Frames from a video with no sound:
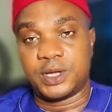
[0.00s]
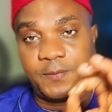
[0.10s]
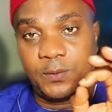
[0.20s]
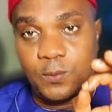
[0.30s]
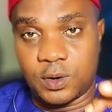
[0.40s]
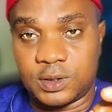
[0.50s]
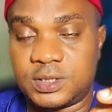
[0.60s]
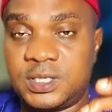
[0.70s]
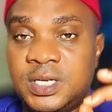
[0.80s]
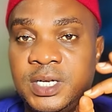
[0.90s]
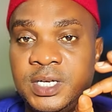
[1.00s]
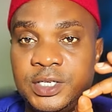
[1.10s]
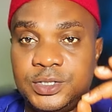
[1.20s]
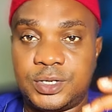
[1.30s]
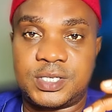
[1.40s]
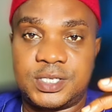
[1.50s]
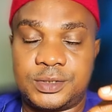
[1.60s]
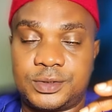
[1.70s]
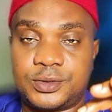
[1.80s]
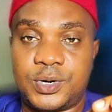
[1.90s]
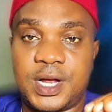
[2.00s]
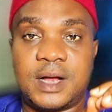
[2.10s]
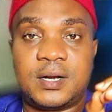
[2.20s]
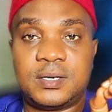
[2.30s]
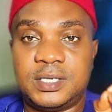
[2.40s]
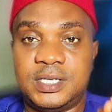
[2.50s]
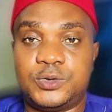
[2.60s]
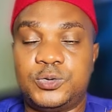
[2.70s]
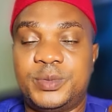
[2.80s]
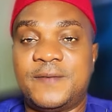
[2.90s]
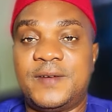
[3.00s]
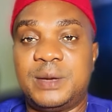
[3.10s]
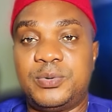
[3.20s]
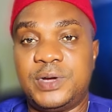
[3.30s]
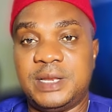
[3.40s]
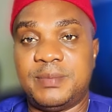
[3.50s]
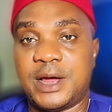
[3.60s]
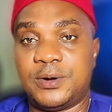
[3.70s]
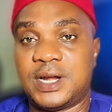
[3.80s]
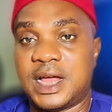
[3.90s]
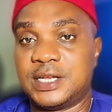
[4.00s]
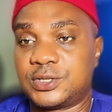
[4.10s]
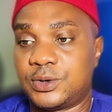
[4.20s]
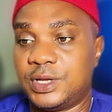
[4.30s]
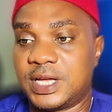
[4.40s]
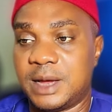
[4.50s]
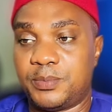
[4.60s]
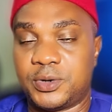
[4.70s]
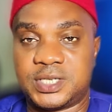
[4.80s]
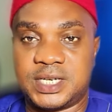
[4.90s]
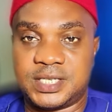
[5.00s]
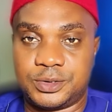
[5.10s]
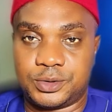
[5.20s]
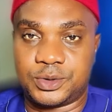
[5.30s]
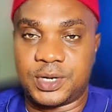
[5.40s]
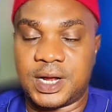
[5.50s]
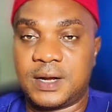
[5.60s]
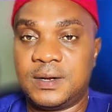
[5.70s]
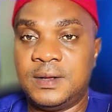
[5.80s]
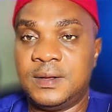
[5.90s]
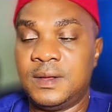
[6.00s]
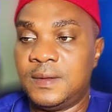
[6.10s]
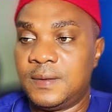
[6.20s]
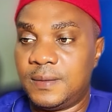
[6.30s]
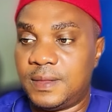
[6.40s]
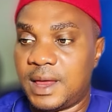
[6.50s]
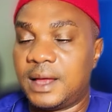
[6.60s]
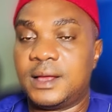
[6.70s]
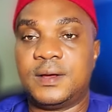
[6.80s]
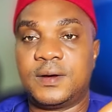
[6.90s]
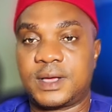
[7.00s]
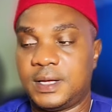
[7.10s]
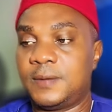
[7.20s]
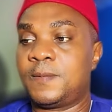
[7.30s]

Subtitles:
But if you want just this tutorial, it will be available in my online store. You can purchase the tutorial there, okay?